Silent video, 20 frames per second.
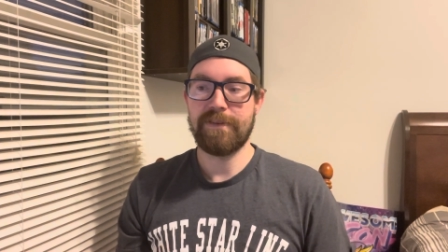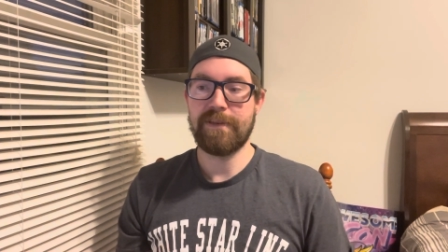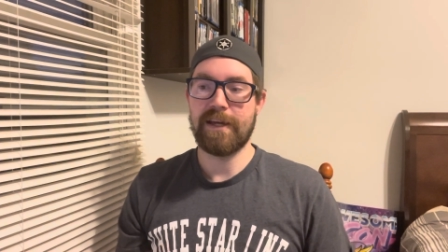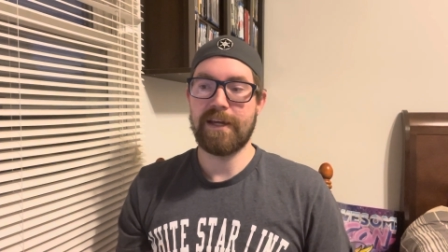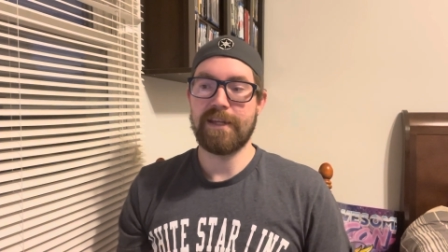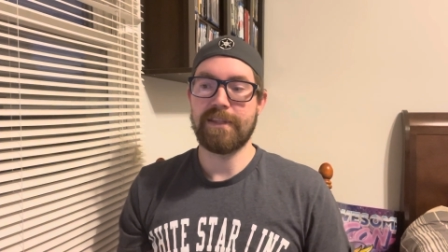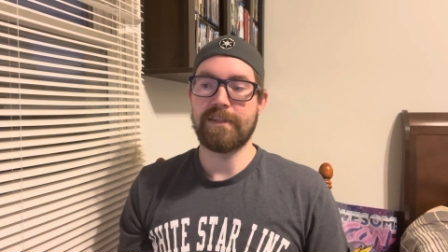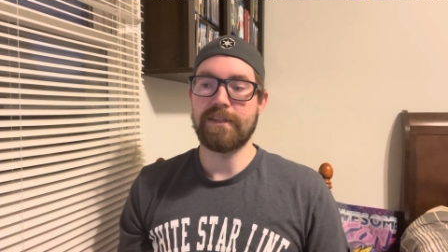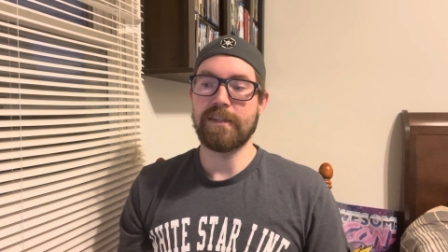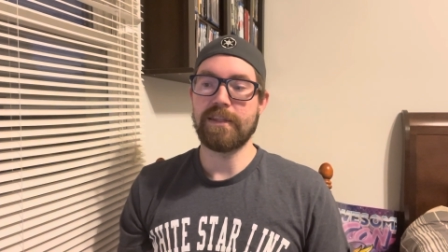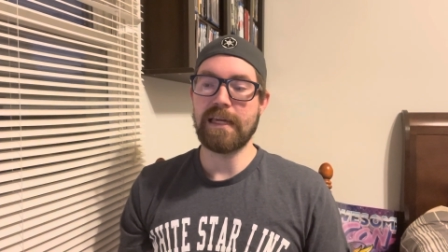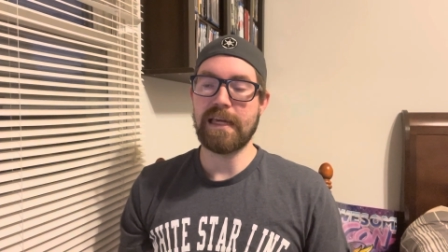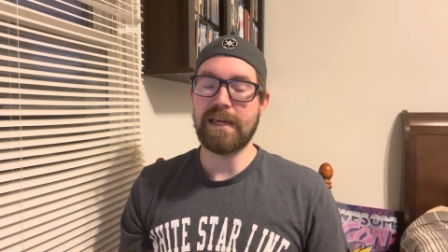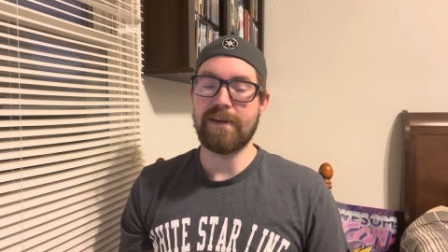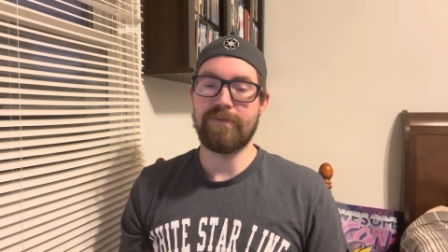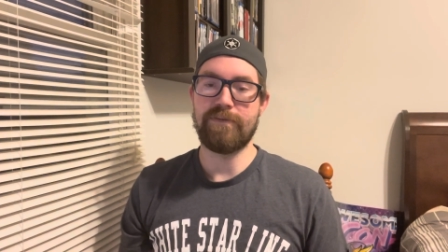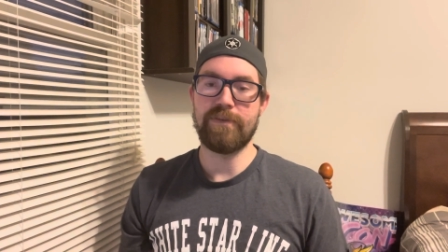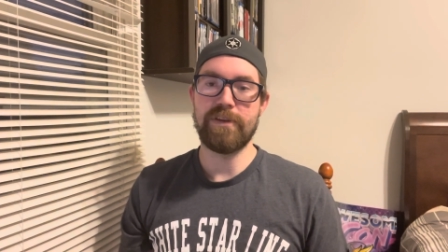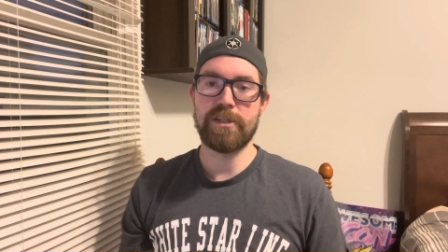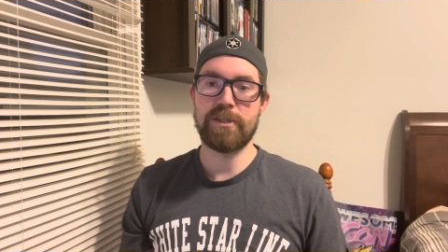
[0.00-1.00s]
that the
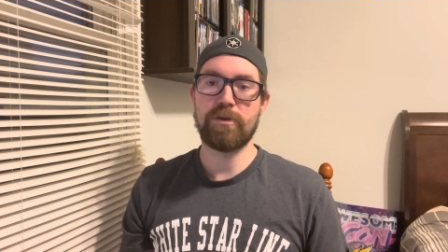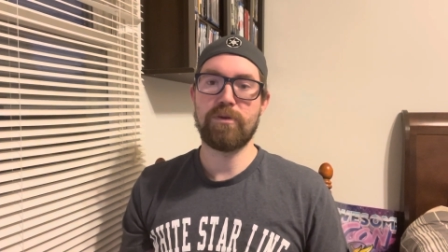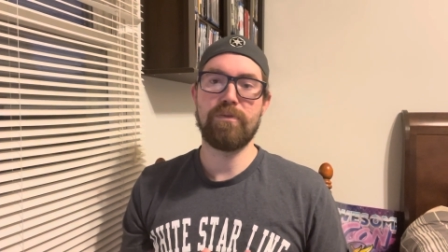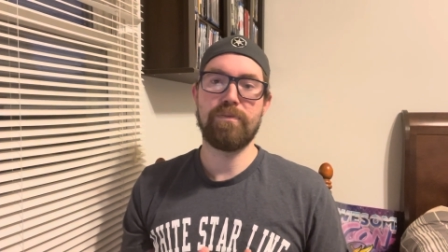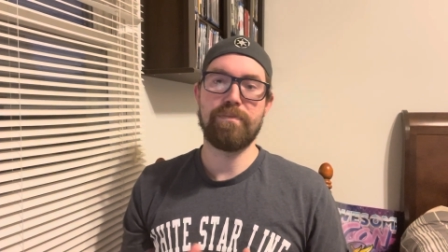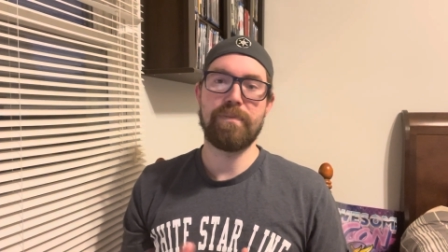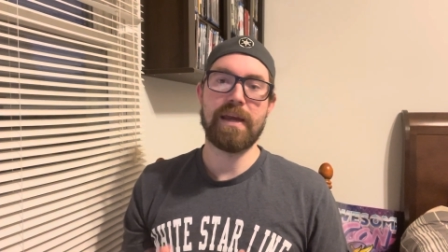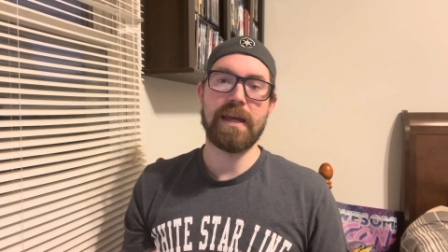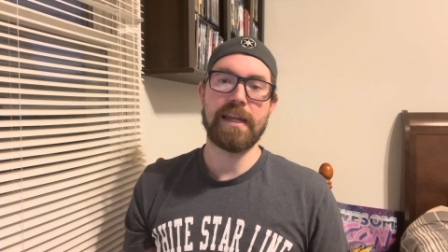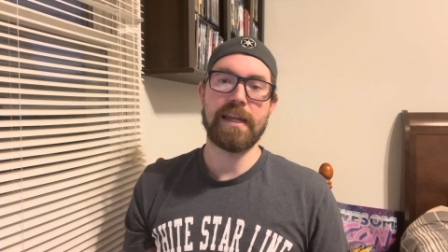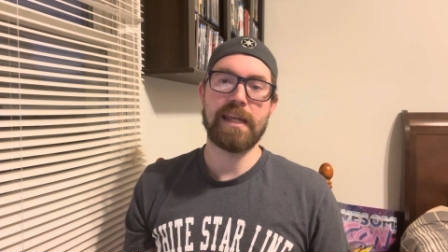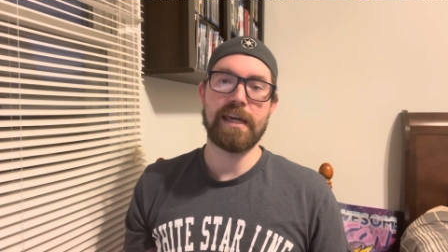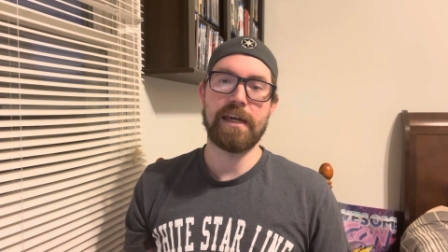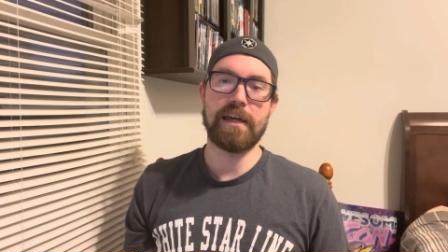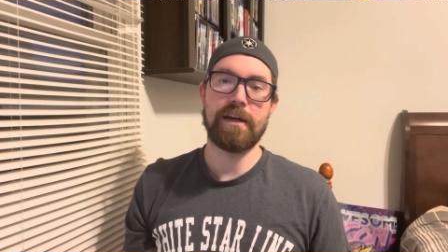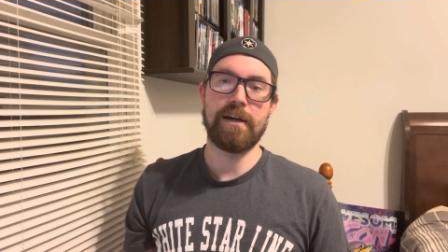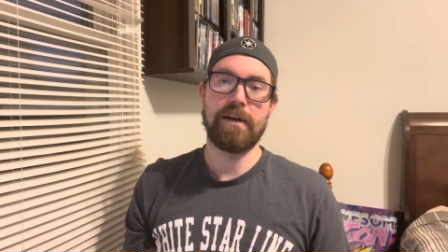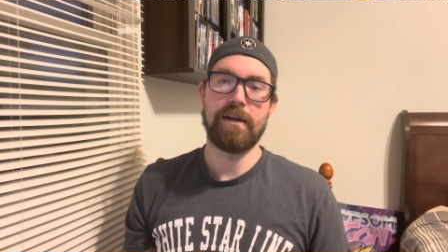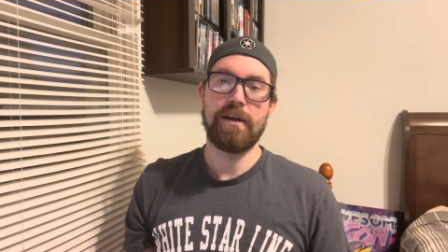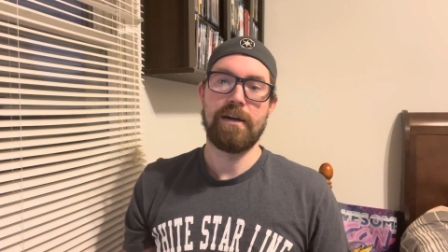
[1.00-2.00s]
physical
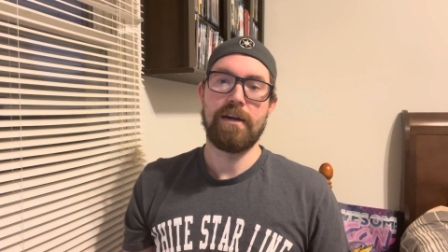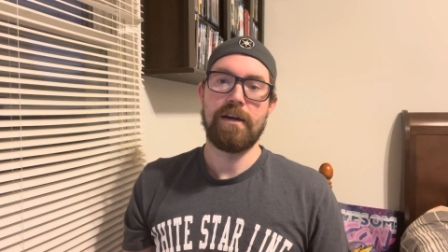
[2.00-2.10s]
media